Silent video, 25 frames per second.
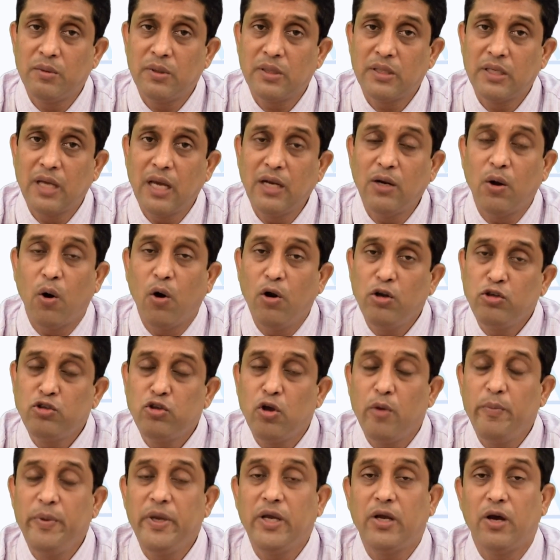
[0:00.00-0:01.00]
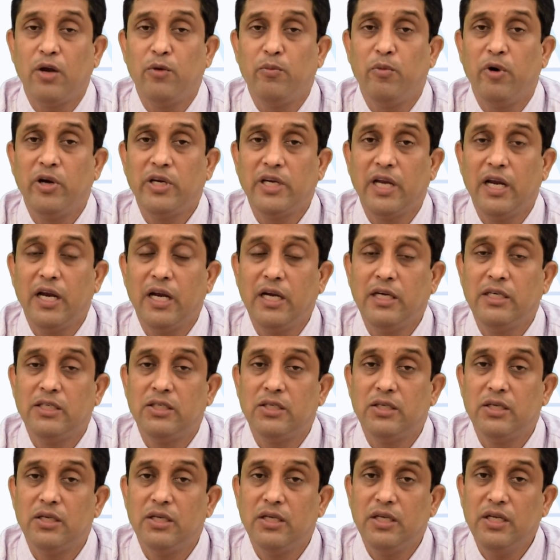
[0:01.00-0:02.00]
can also be
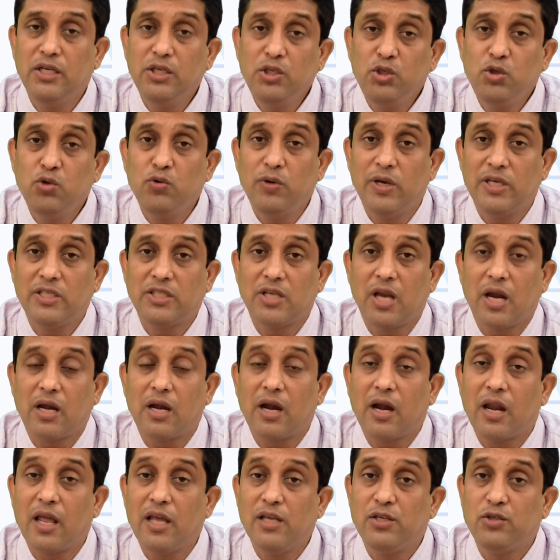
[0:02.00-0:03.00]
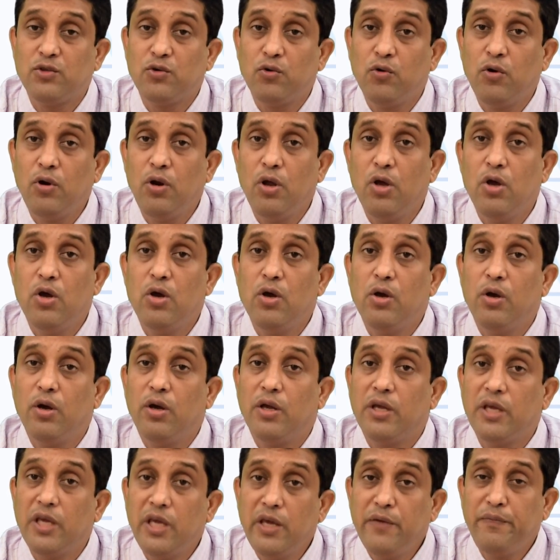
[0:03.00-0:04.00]
converted into a standardized tool
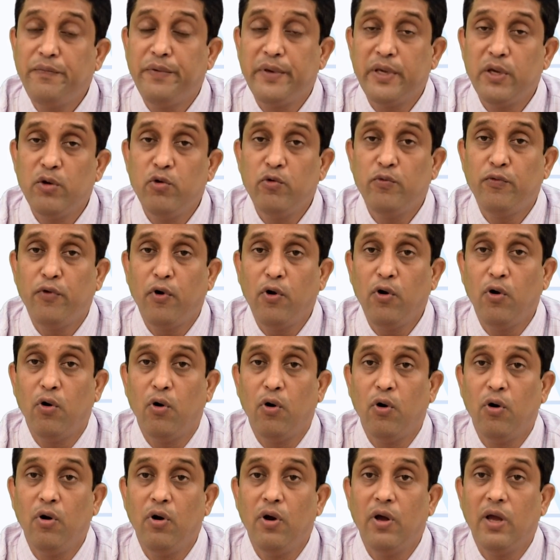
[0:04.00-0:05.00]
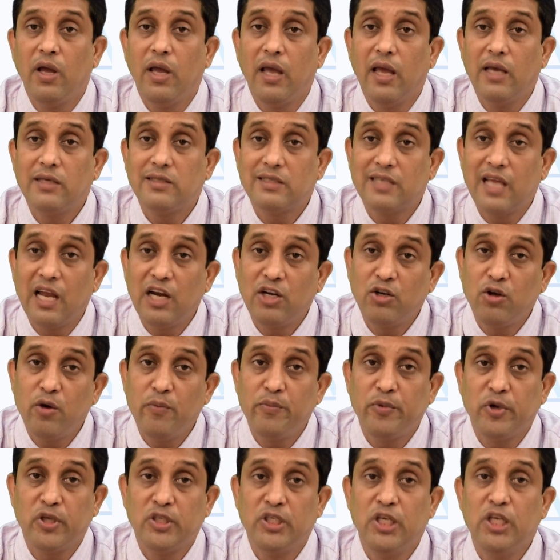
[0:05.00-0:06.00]
if you follow a set
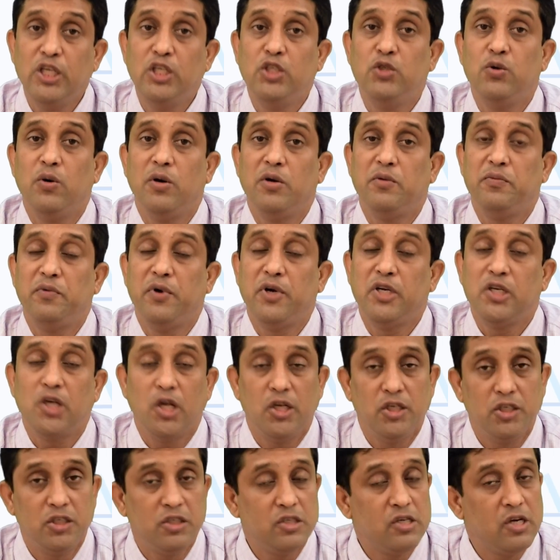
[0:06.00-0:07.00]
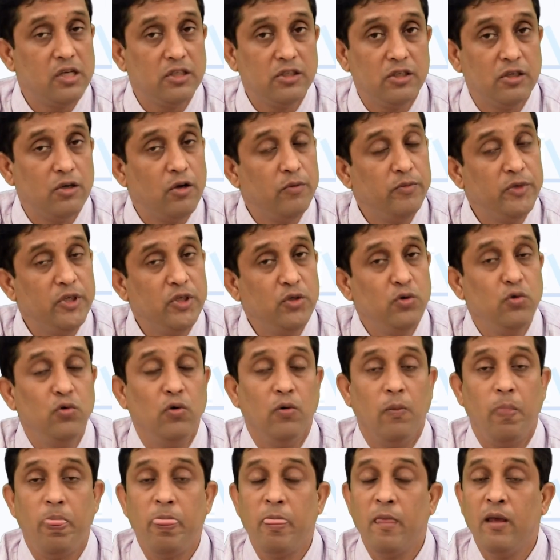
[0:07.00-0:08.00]
of procedure for construction of the
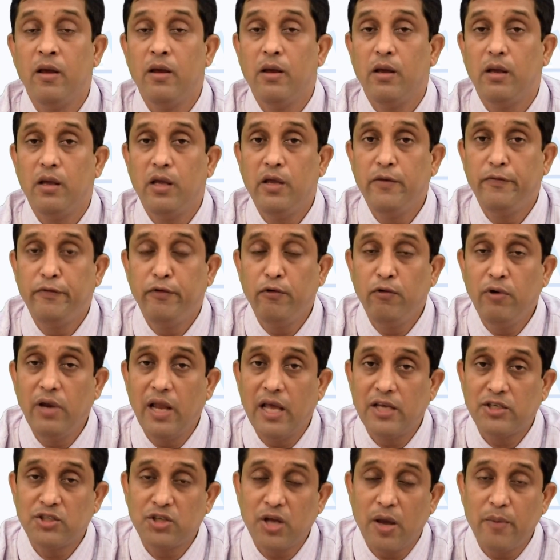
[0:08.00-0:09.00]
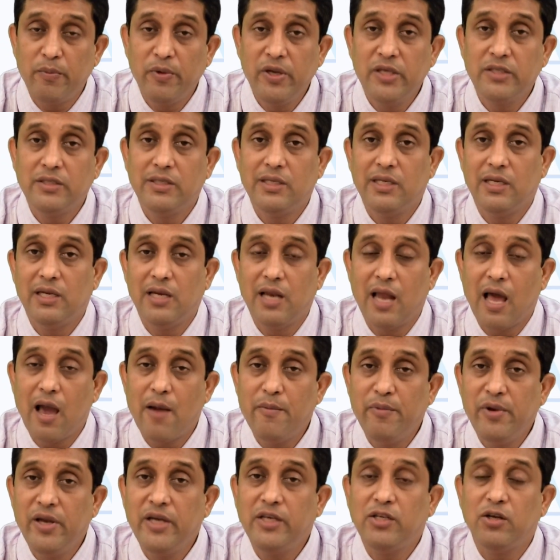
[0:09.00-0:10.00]
tool. If you will establish the
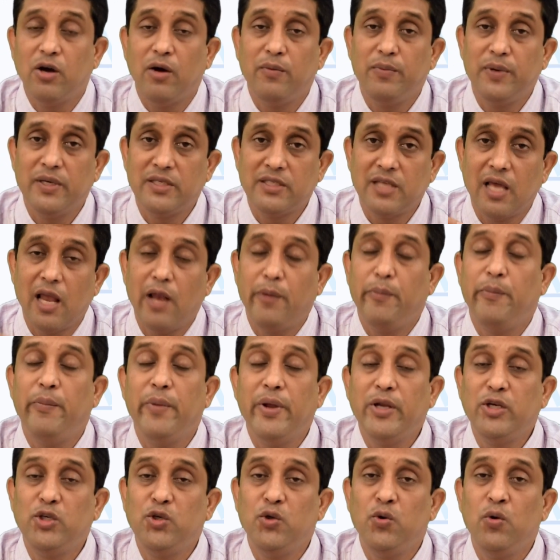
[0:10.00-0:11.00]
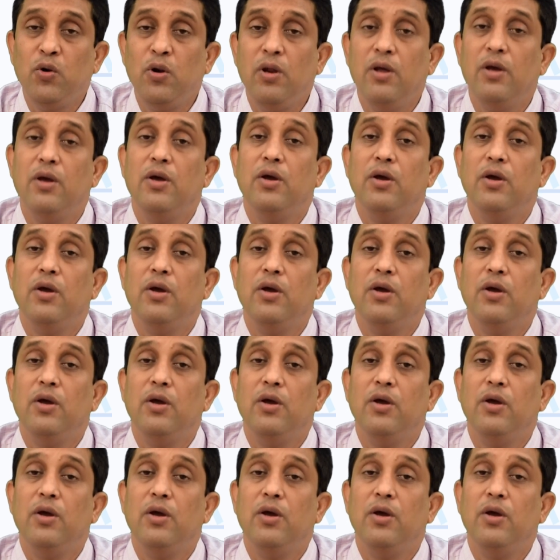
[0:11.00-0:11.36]
reliability of a self-made tool,